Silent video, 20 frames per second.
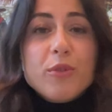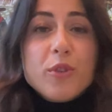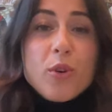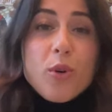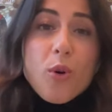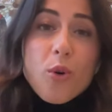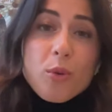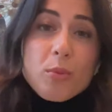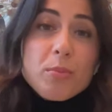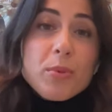of
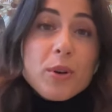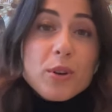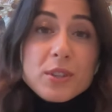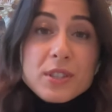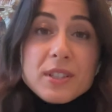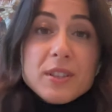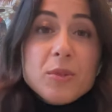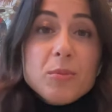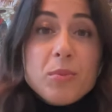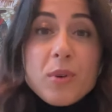your own
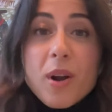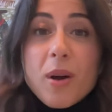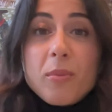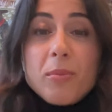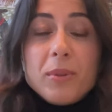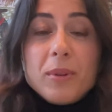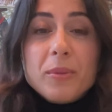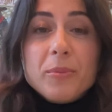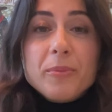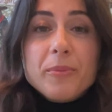personal
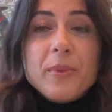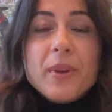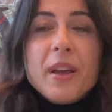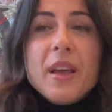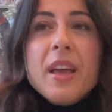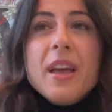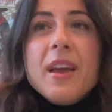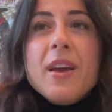problem.